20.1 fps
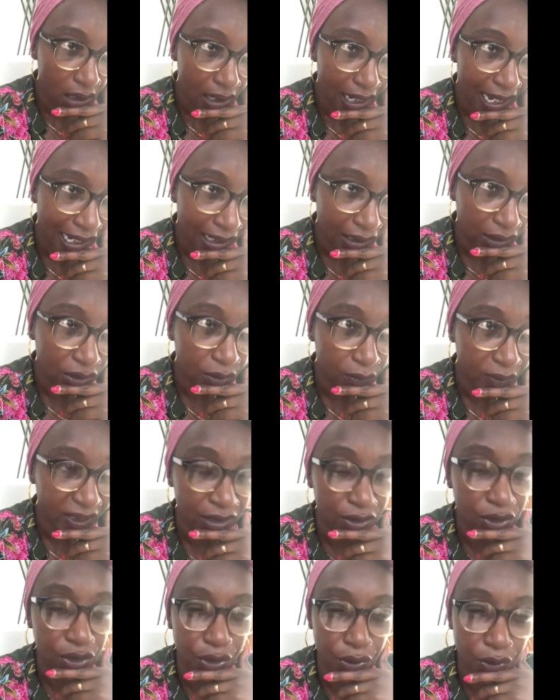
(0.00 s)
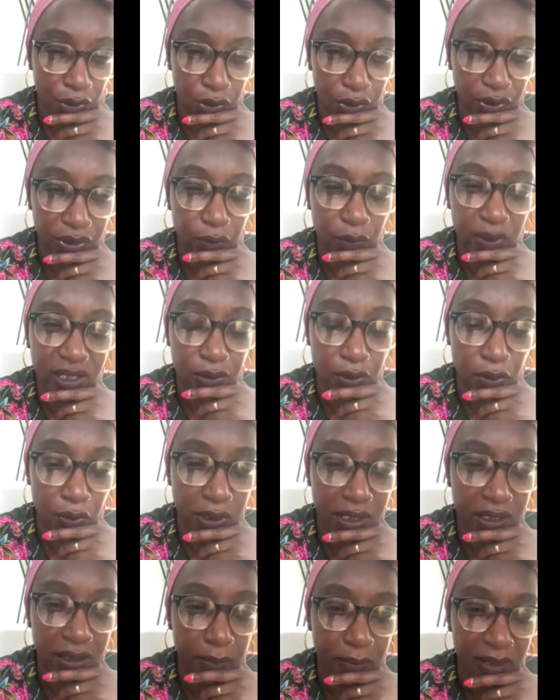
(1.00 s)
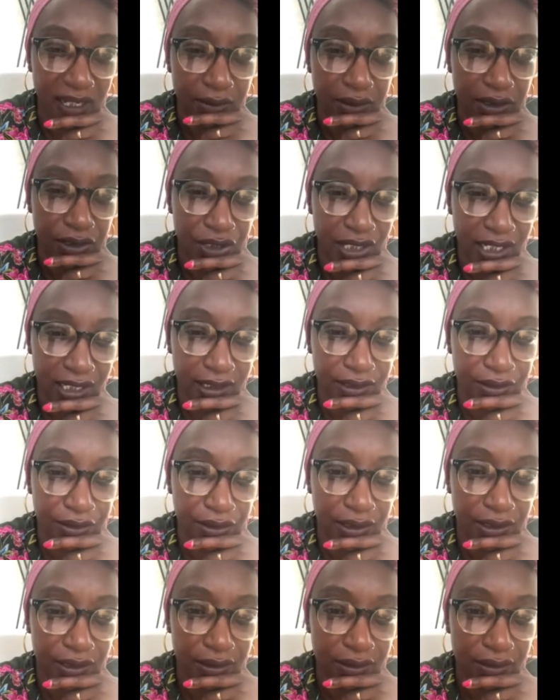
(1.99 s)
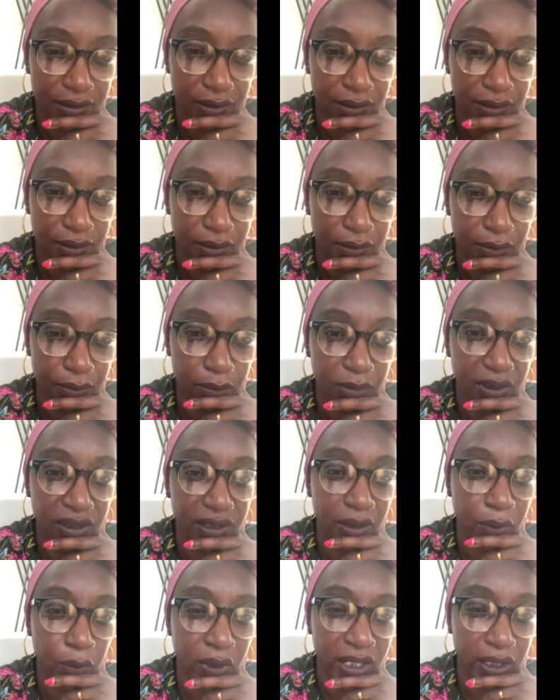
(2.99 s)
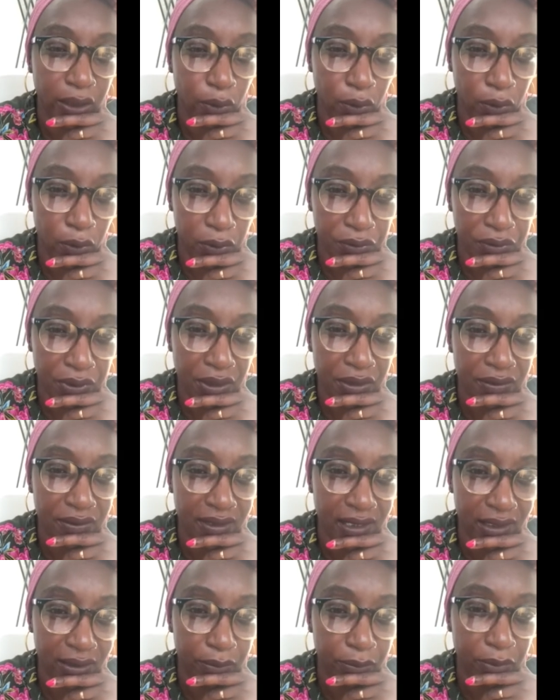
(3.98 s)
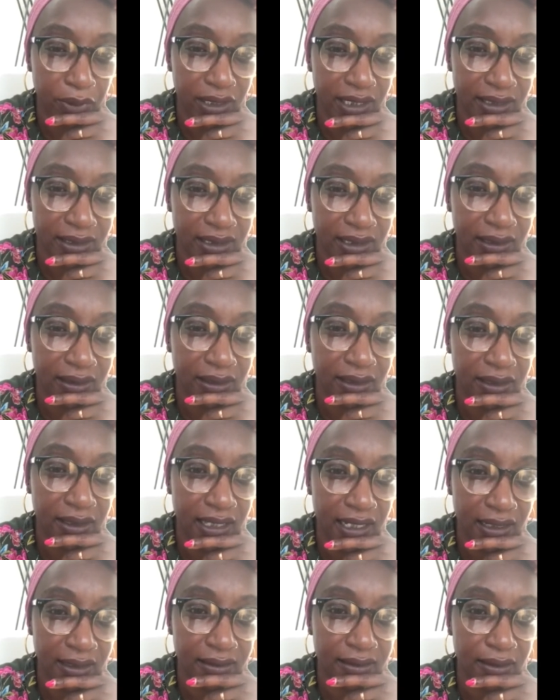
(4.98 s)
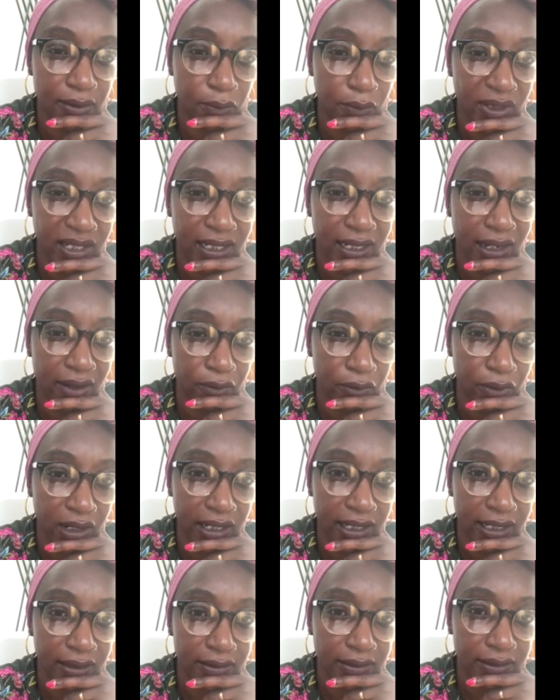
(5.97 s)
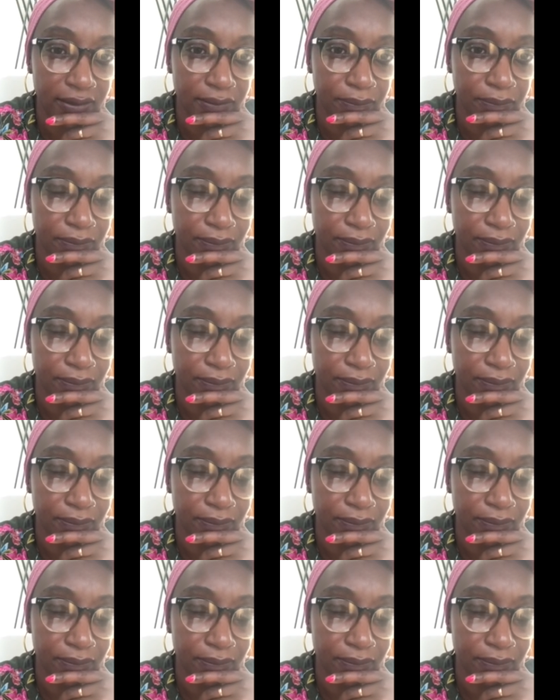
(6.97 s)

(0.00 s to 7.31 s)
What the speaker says: How do we ensure that we're talking about the challenges, but that we're also celebrating the things that we get right?